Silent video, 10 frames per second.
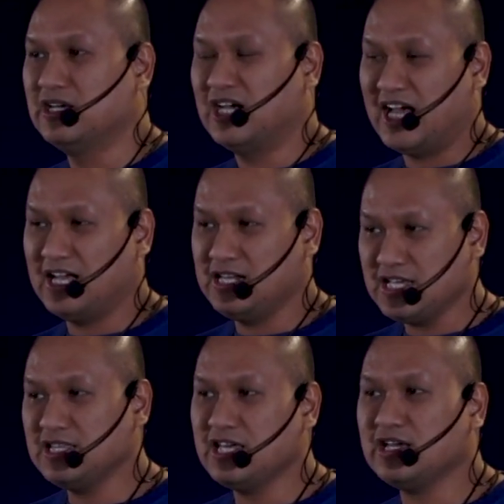
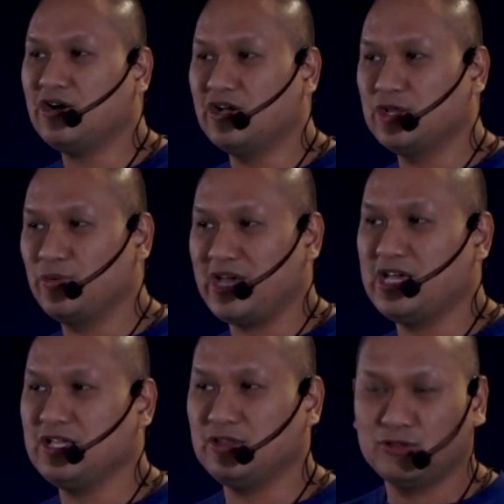leading all the
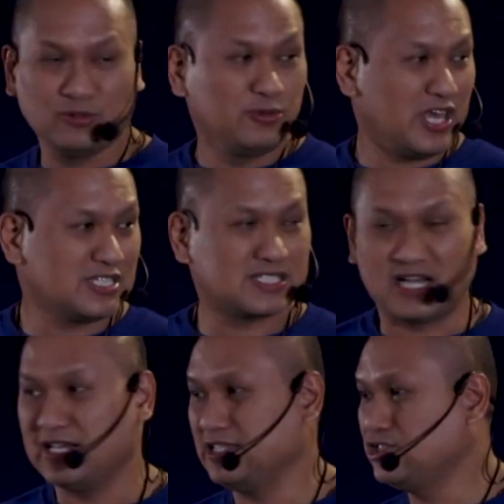way to His
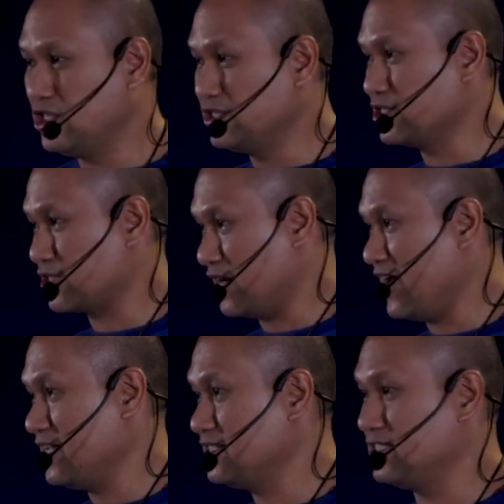Son, Jesus
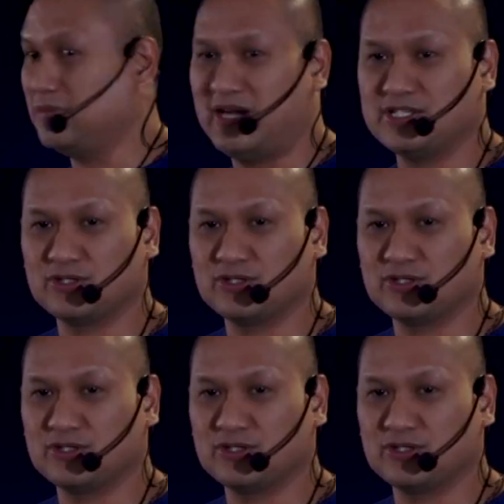Christ, diba?